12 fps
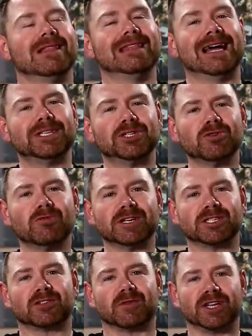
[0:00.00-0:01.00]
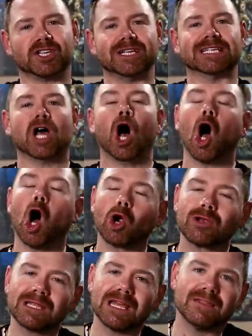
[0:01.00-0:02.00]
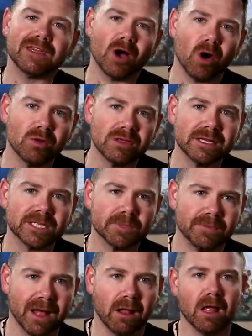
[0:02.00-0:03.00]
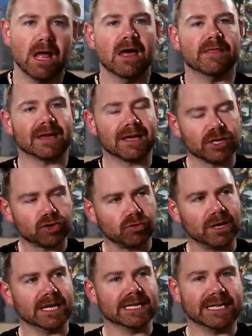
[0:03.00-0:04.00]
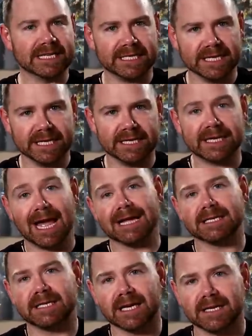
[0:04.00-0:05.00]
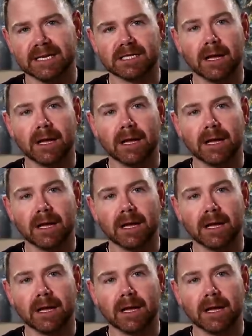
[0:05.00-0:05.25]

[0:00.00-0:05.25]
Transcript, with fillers: Lesser Restoration is hardly the only spell that can treat disease and sickness,